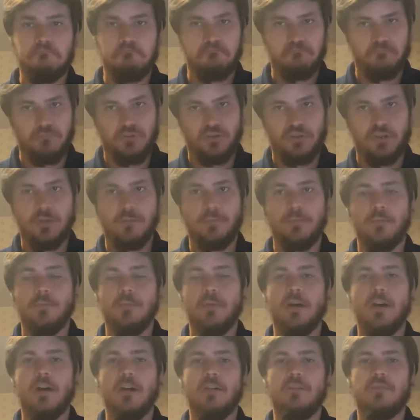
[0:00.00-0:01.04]
ship them
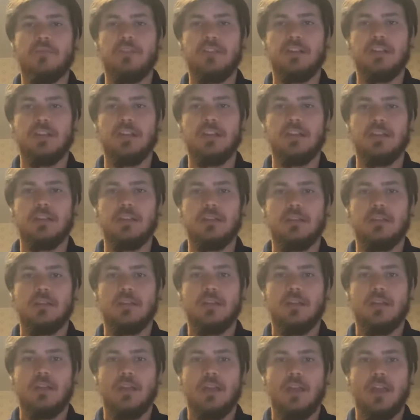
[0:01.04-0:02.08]
off in
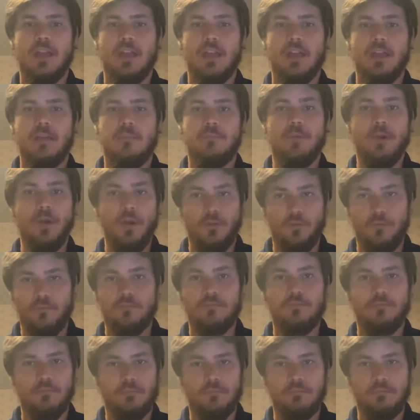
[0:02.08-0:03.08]
a boat.